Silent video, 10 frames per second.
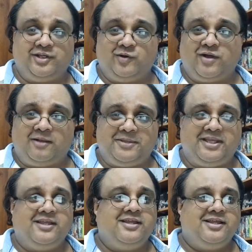Yogami,
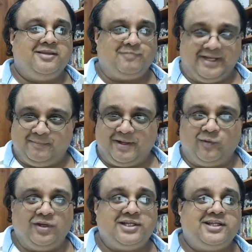played by
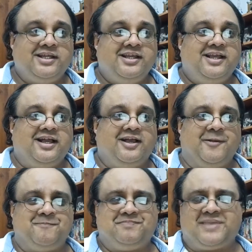Olin,
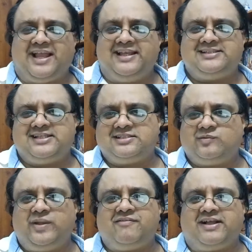and he says,
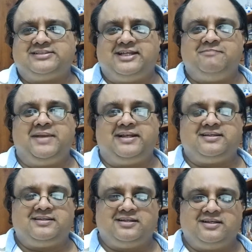we've actually
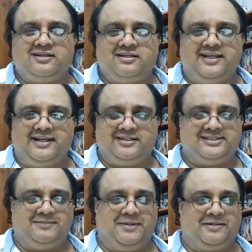met in
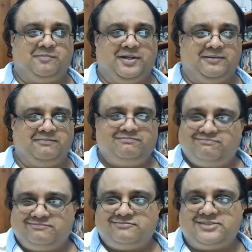Tibet, but
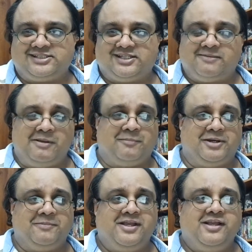doesn't remember him.